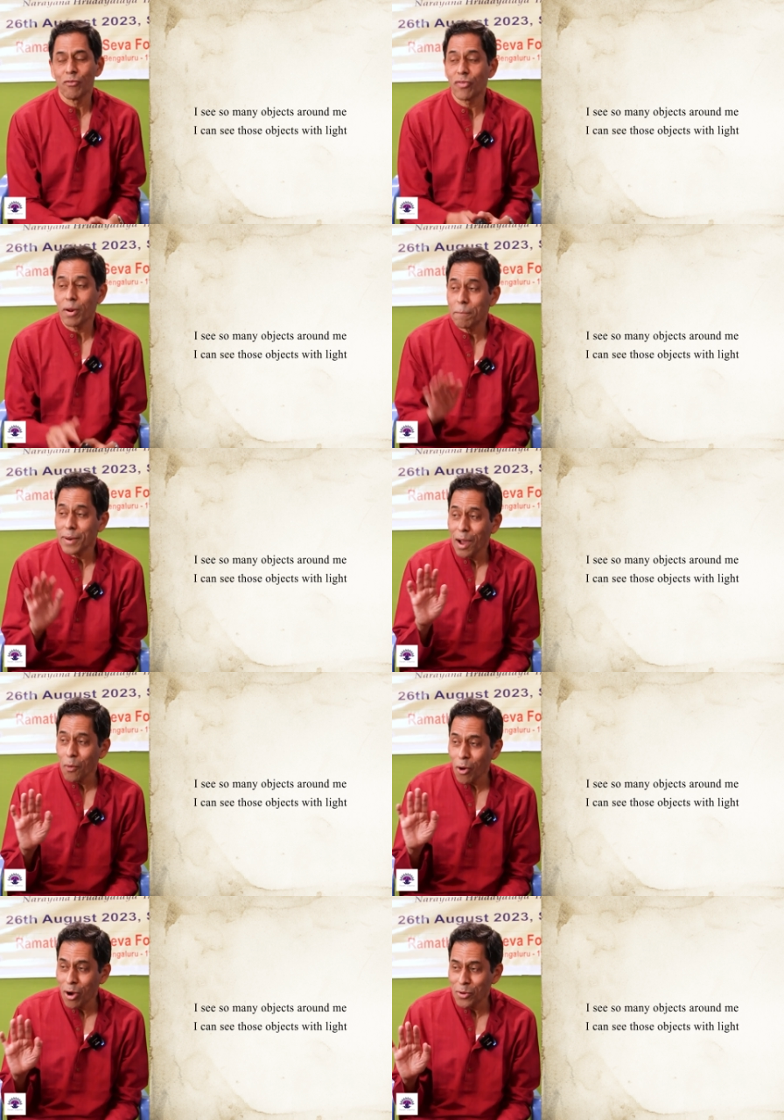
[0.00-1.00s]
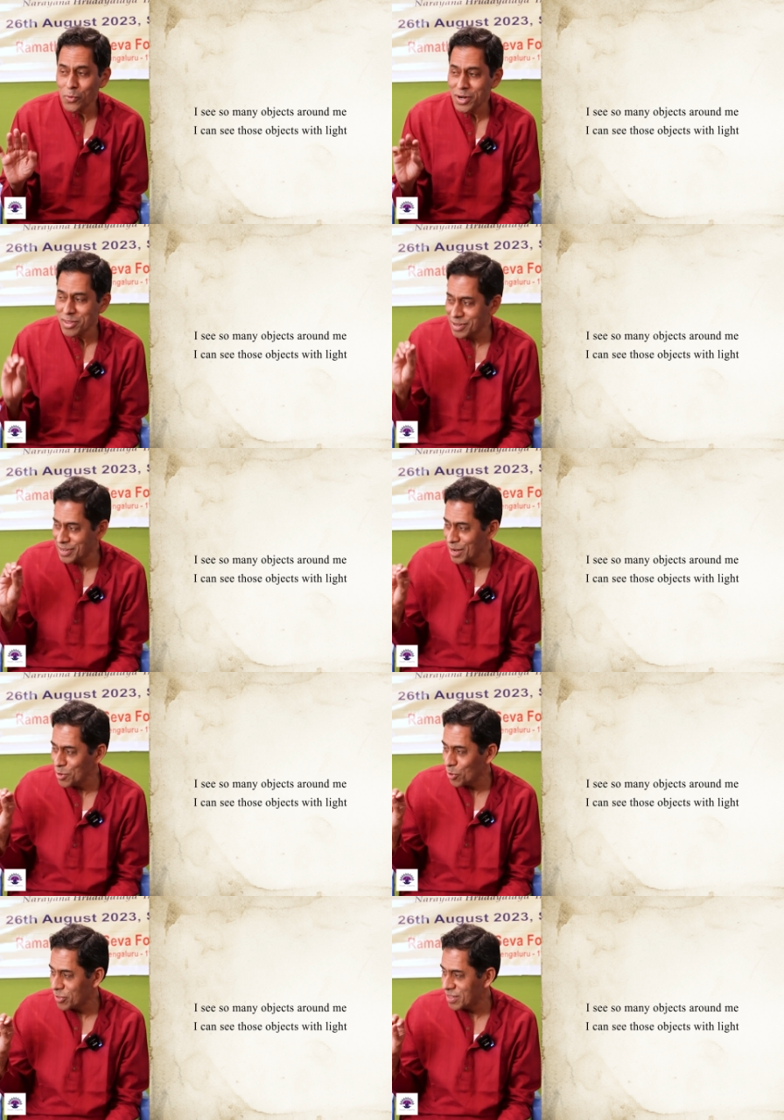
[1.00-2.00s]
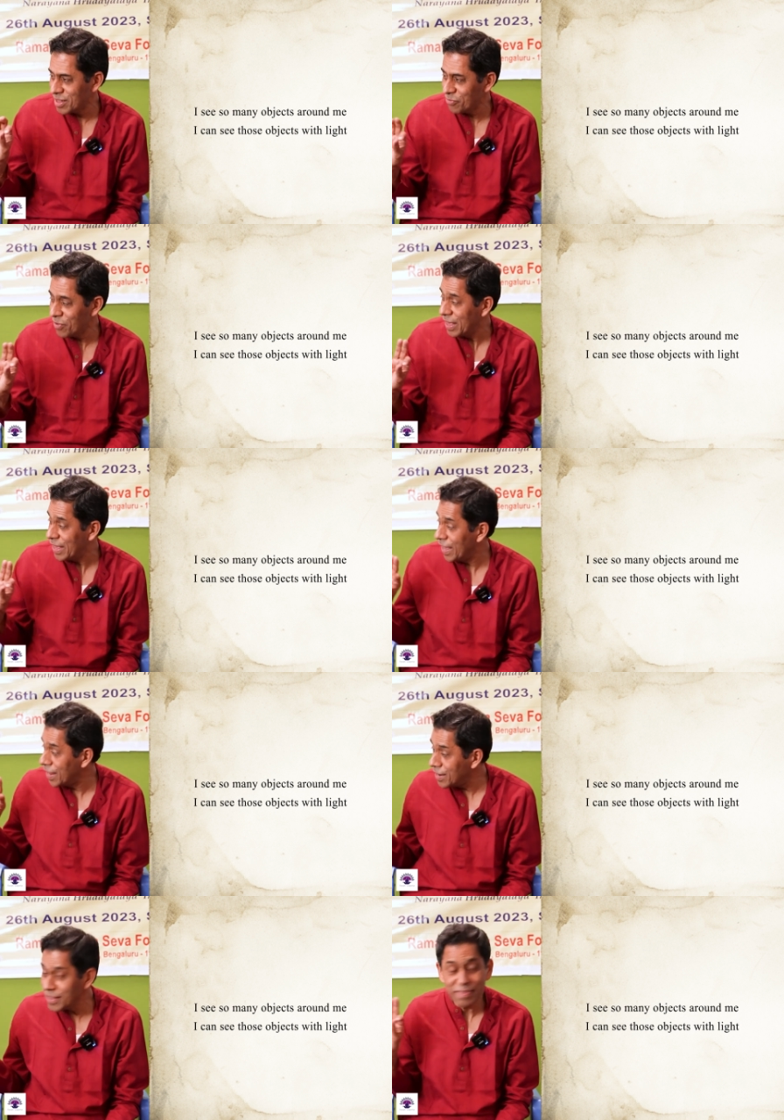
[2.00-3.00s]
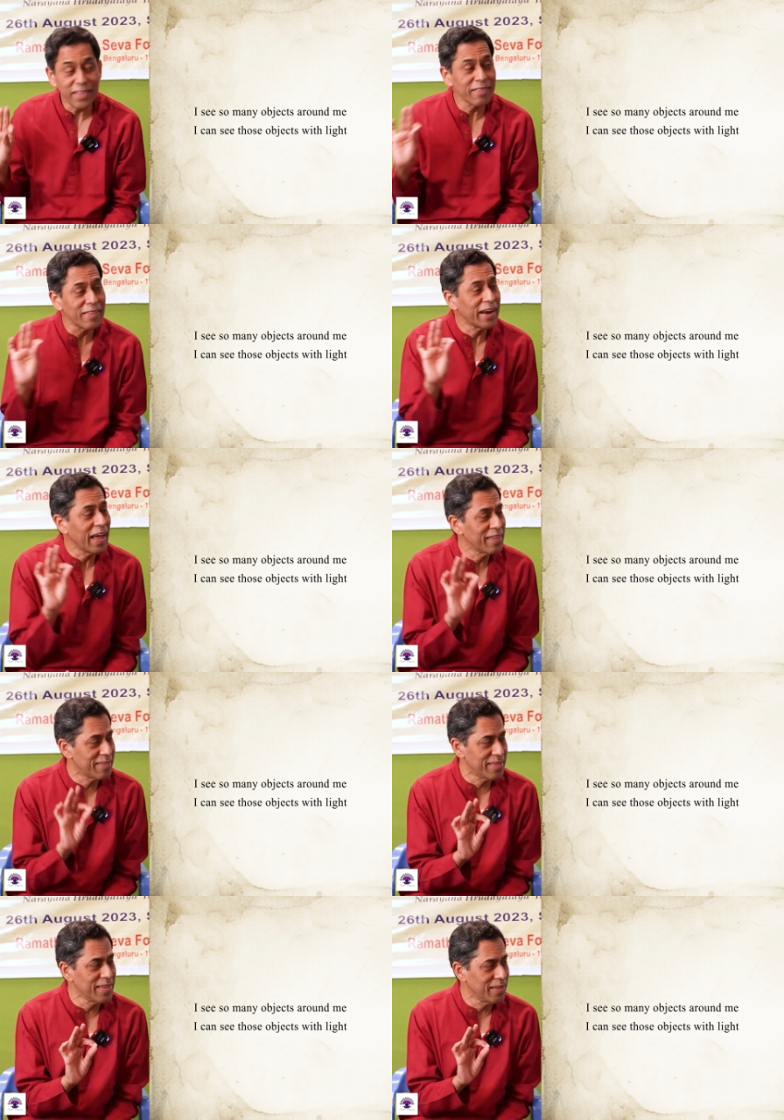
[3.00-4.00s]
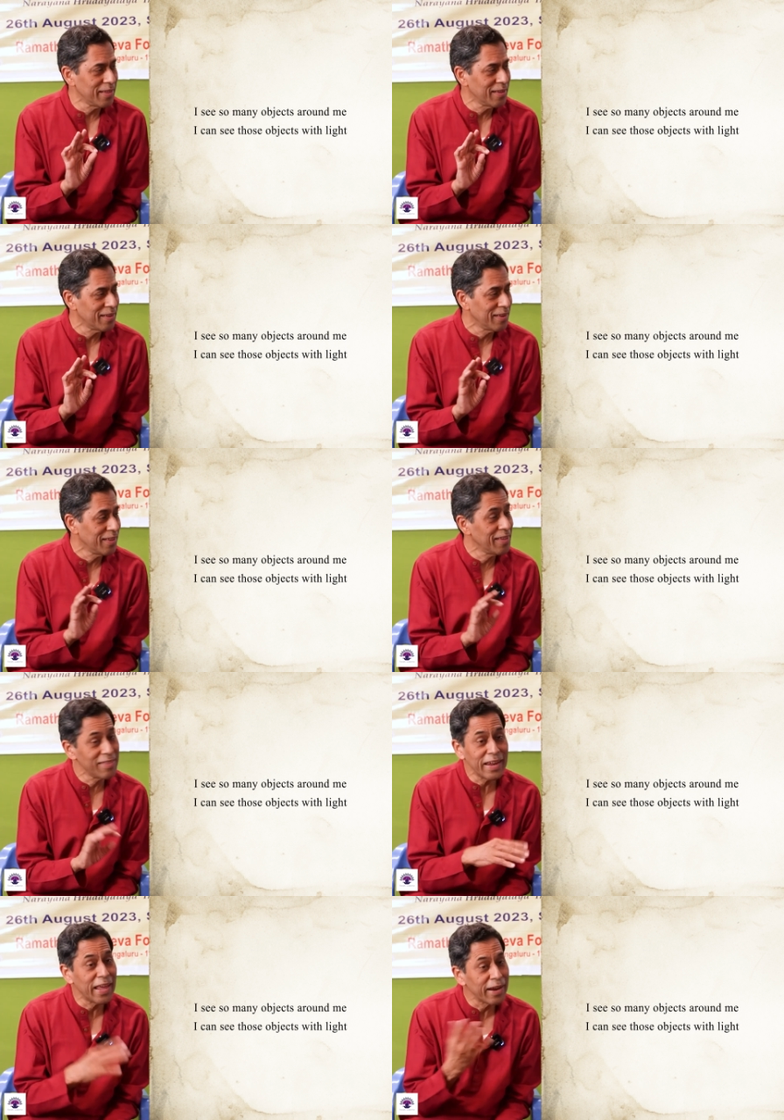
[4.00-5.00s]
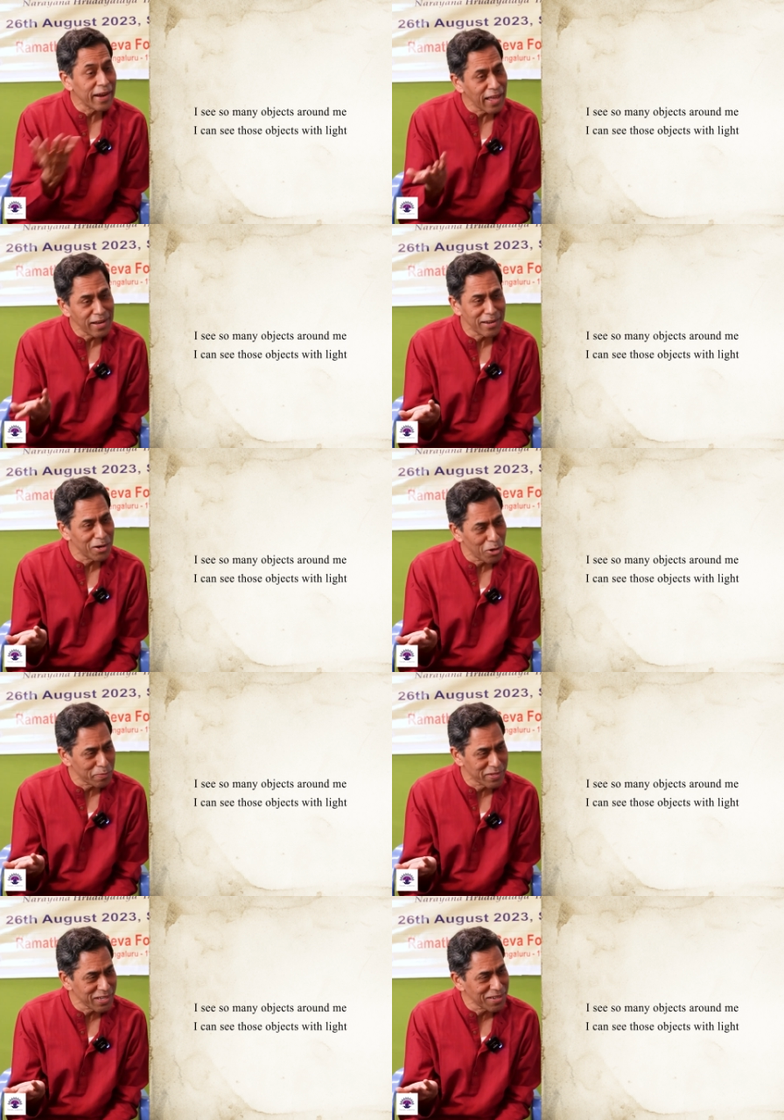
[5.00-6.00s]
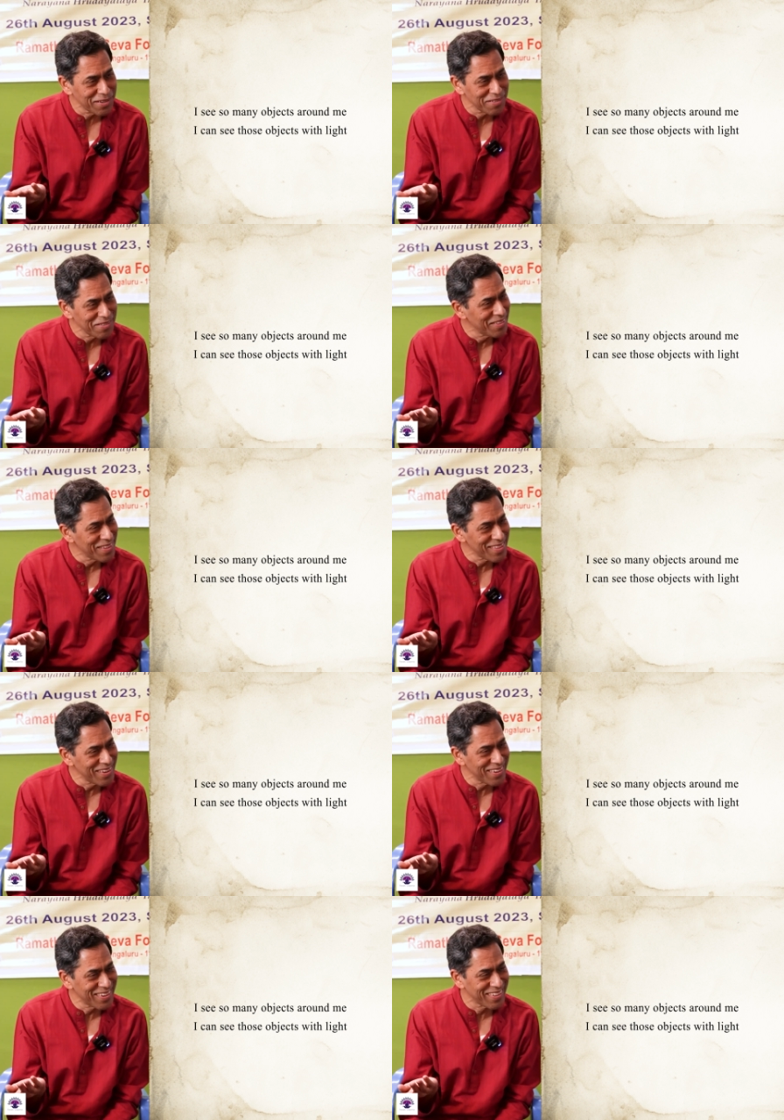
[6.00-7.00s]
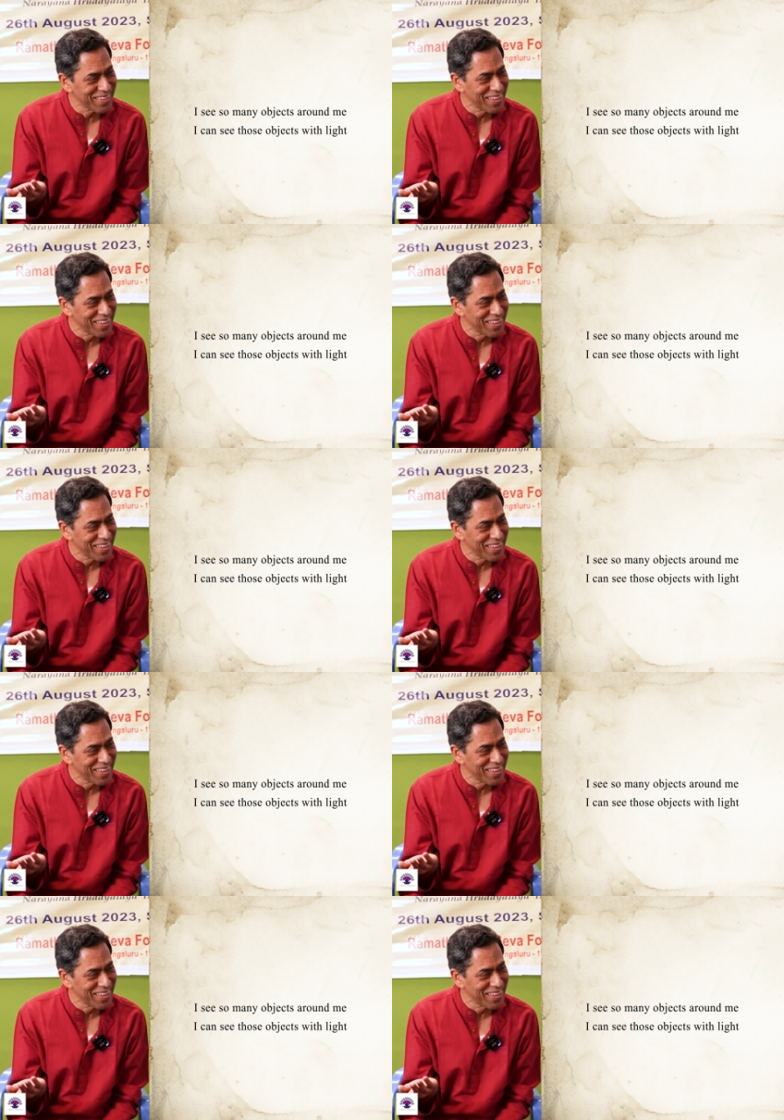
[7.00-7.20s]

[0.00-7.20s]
From now onwards, tell yourself, anything that I see is an enlightened object, isn't it?